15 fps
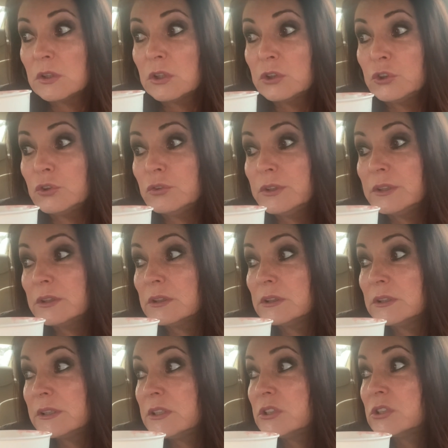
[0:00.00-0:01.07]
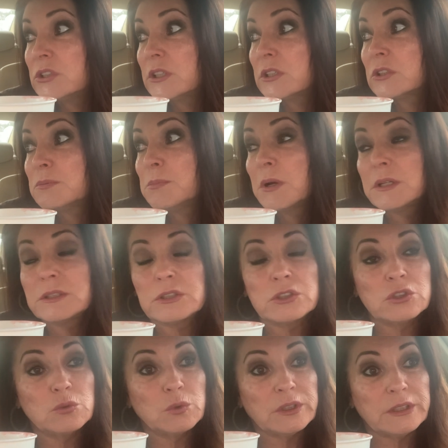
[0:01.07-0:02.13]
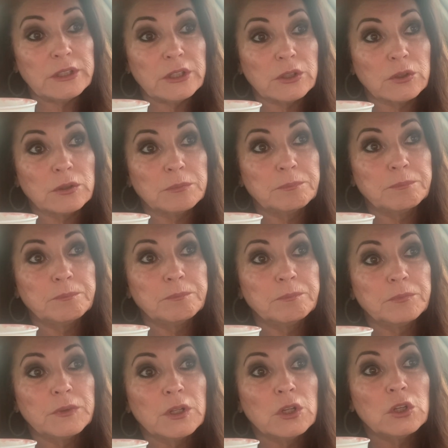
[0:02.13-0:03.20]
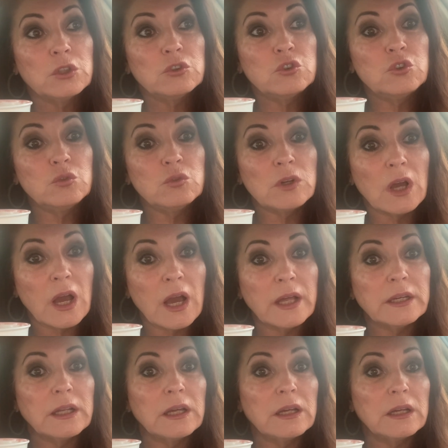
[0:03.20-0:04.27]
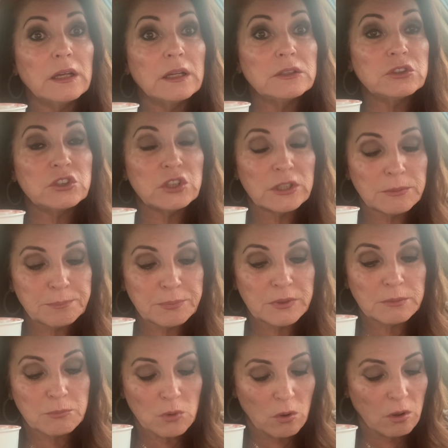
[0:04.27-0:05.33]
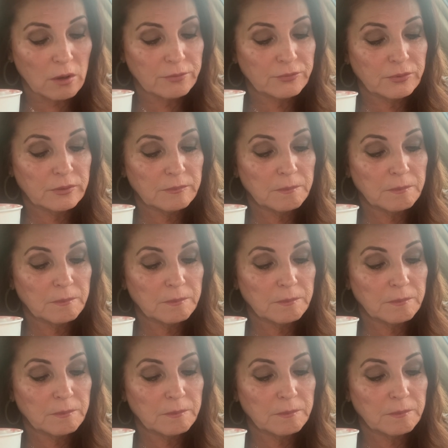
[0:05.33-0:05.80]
You need at least six months to a year. Do not tip them off.